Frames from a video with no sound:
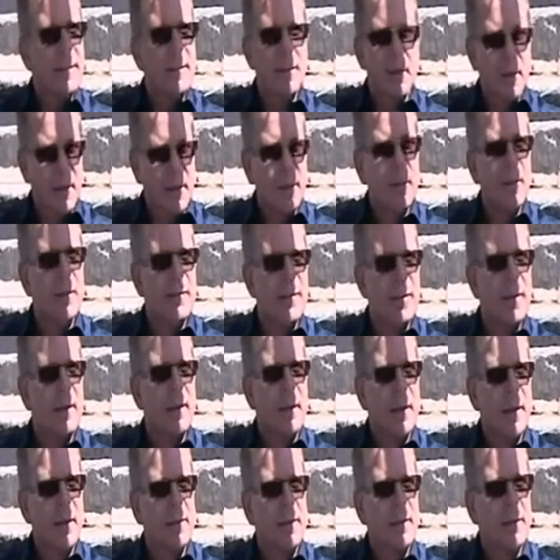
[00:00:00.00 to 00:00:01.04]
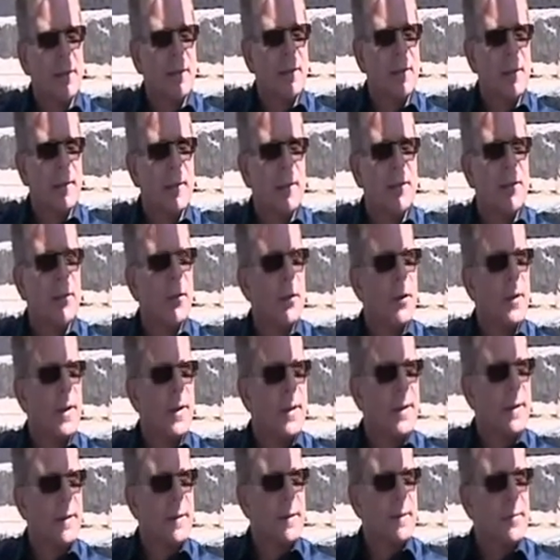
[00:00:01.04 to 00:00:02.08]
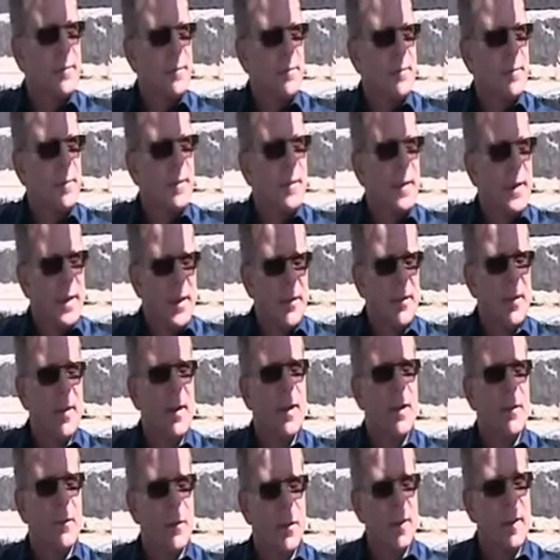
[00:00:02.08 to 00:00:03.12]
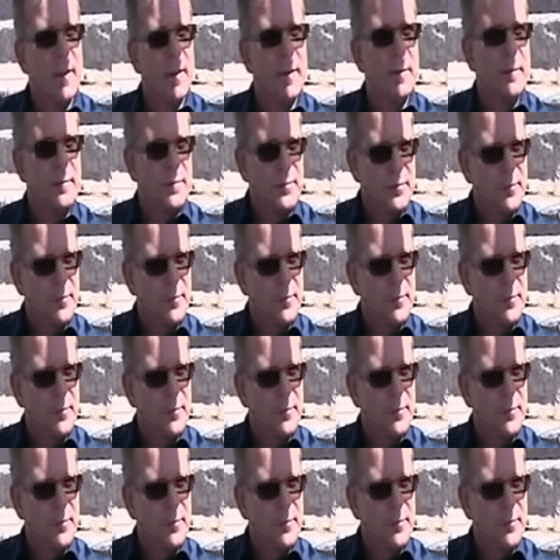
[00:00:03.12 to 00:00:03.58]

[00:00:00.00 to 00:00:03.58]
you know, I'm living in Luxor since four years. Four living years. and working.